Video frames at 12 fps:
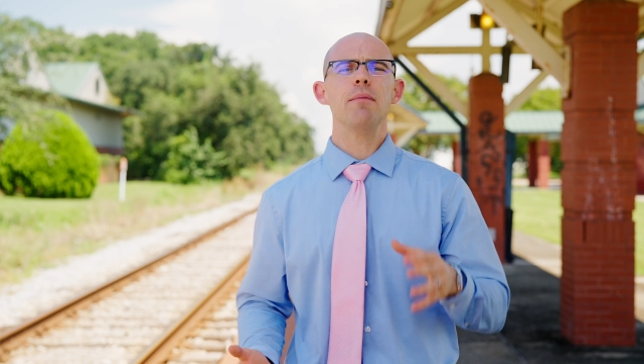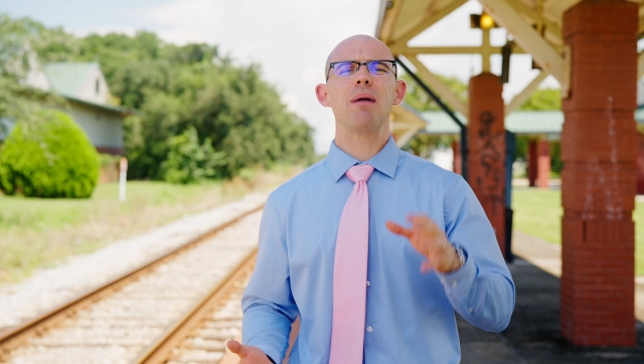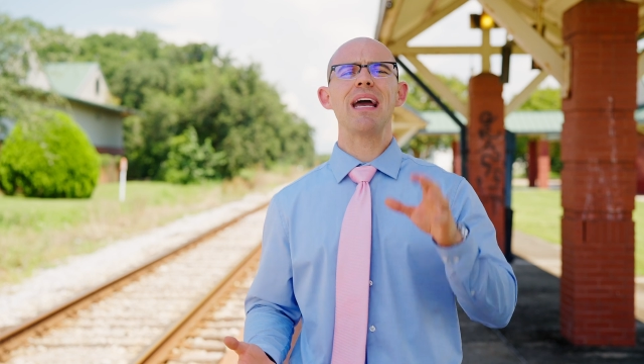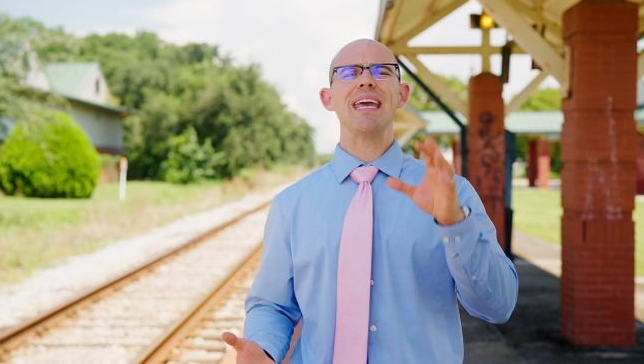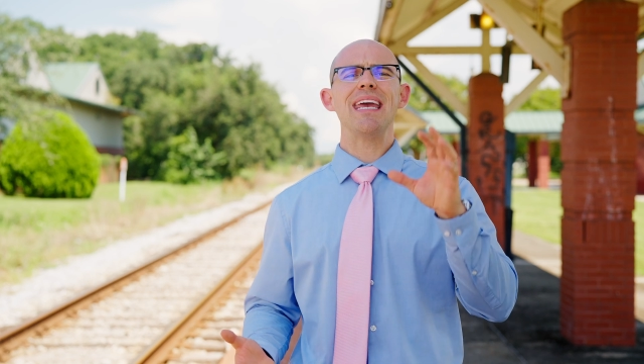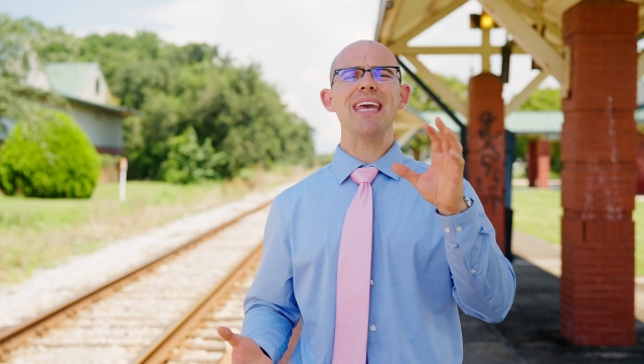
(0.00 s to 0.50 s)

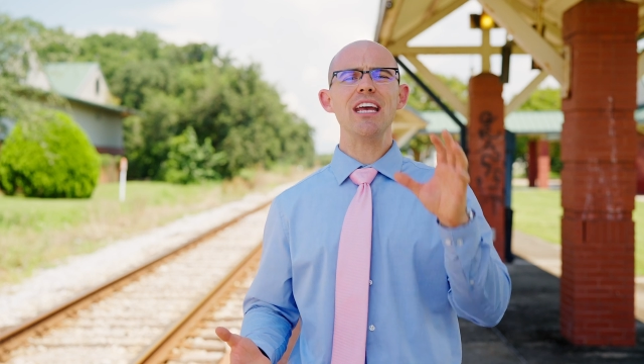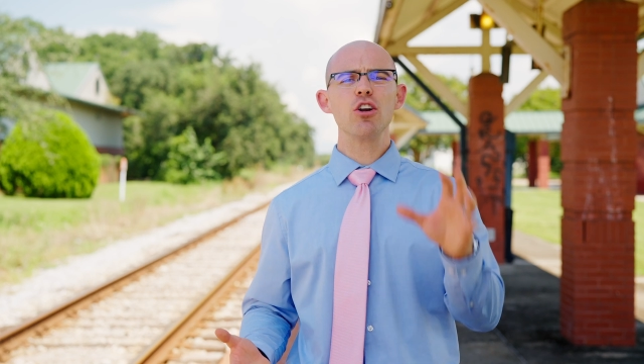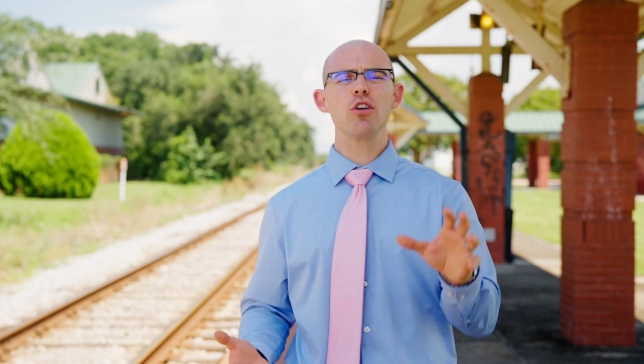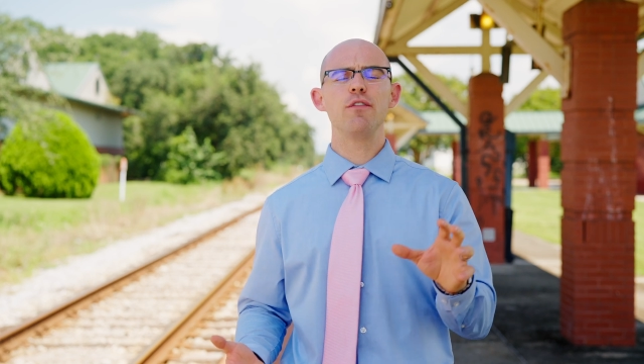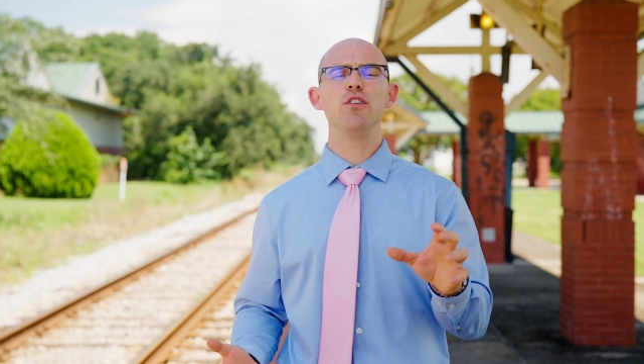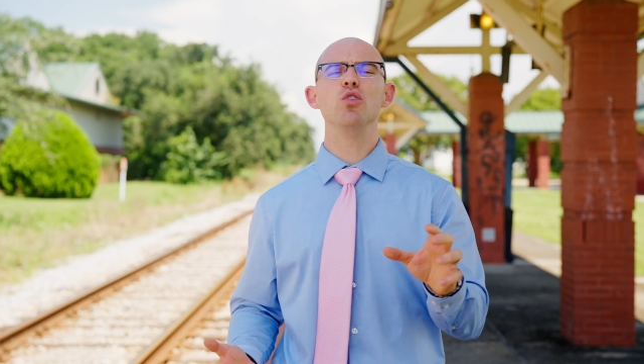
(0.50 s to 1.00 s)
by
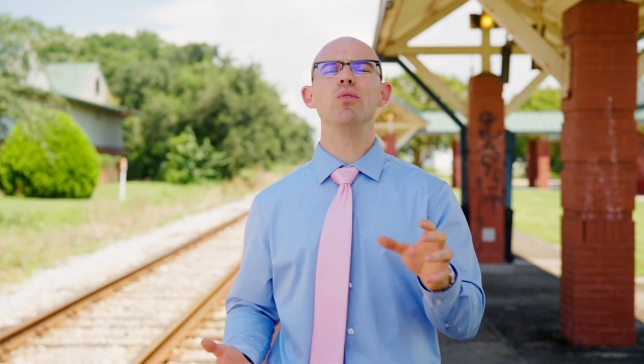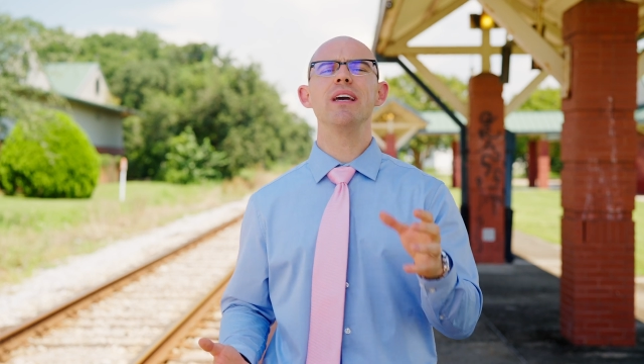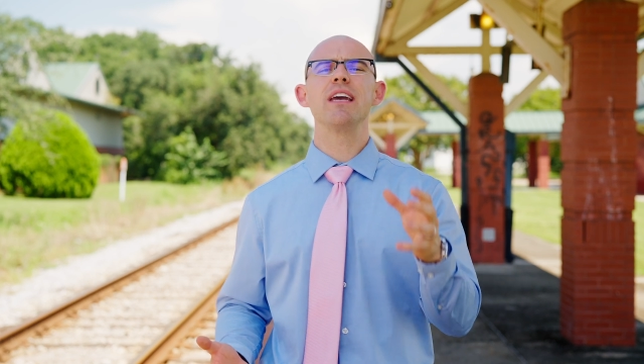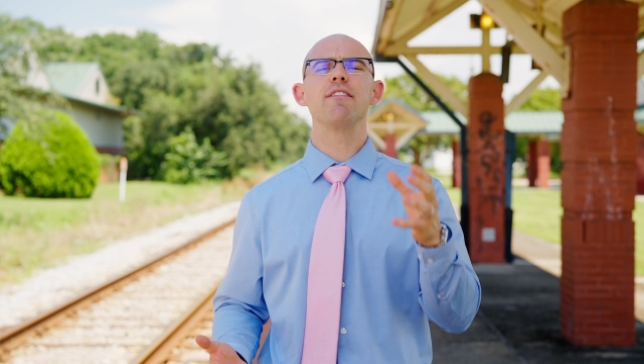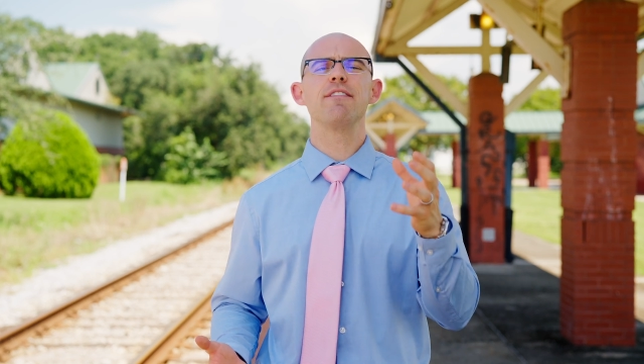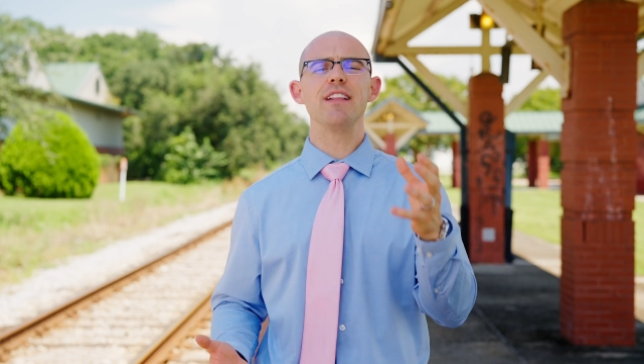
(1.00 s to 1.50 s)

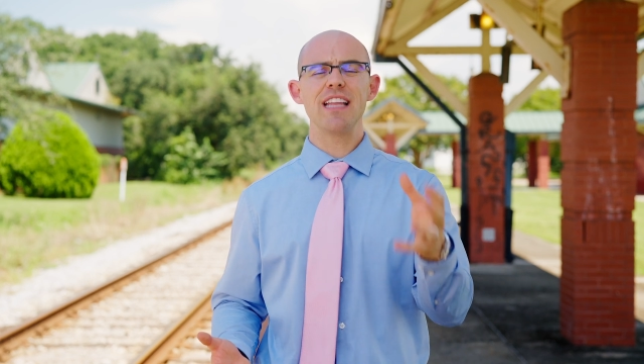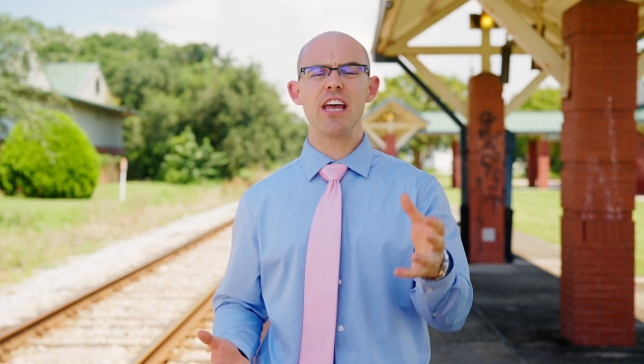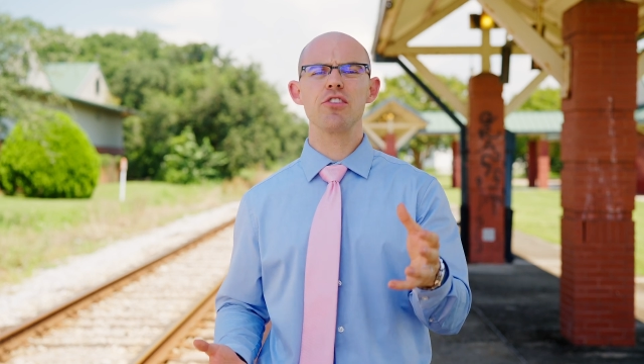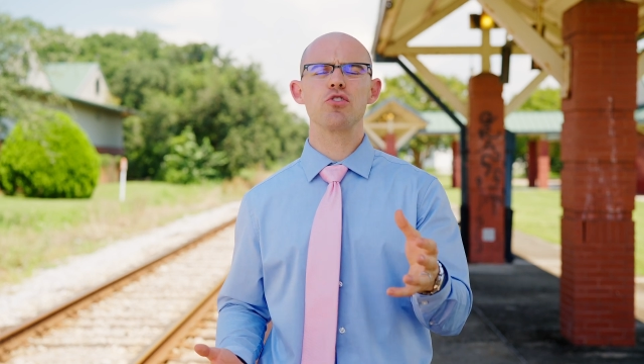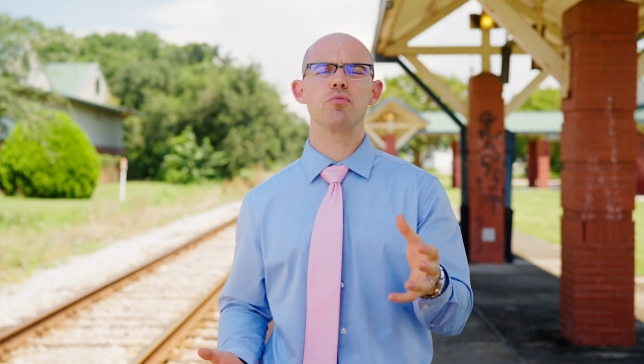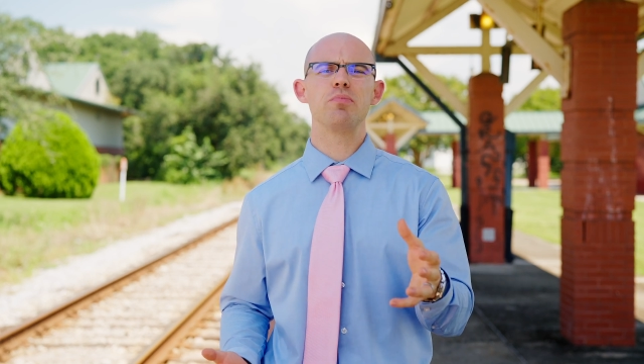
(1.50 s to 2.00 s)
interviewing
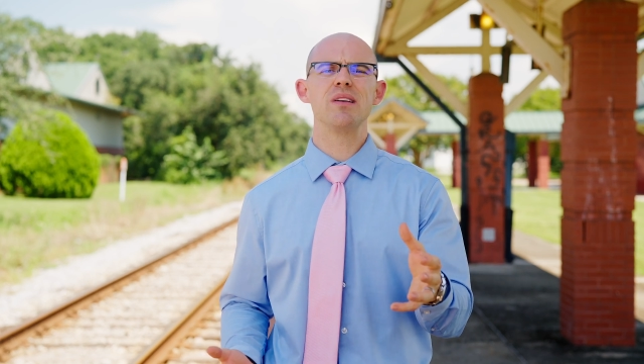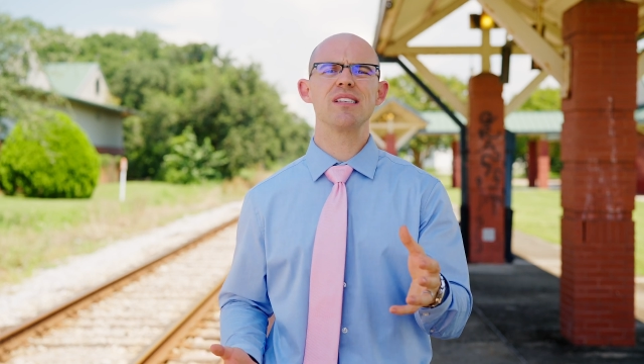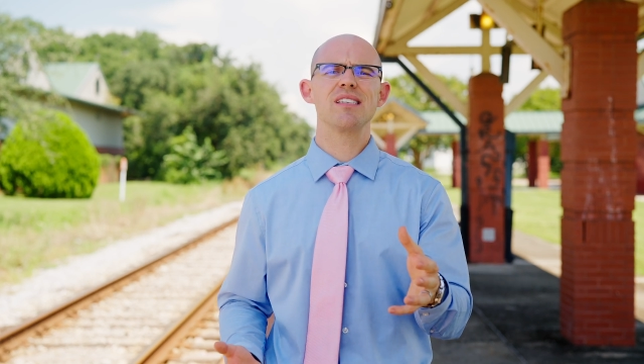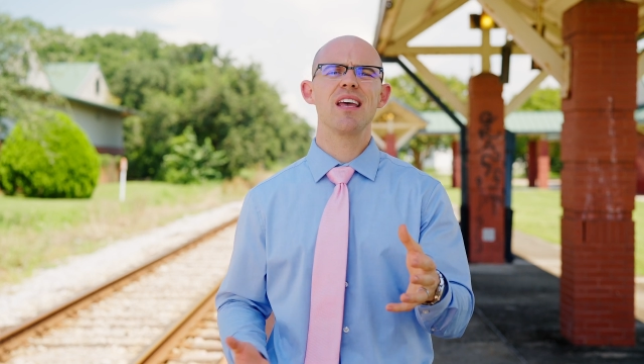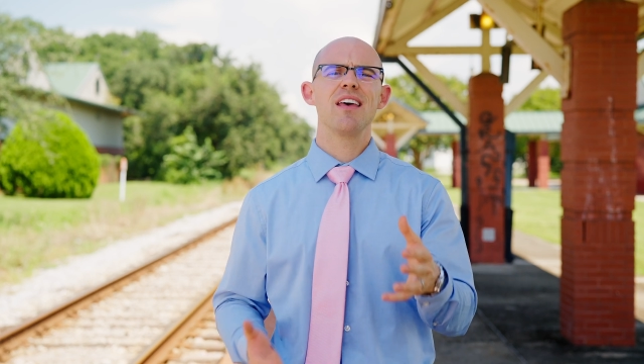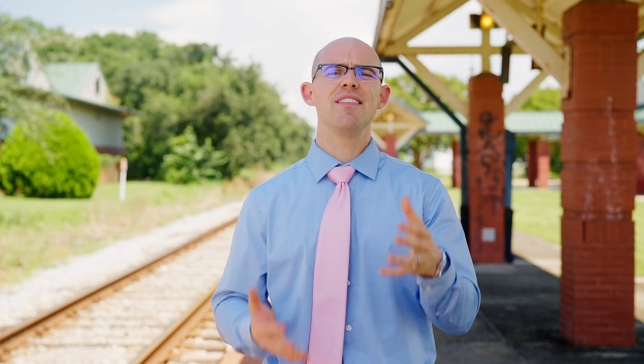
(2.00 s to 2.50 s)
philanthropists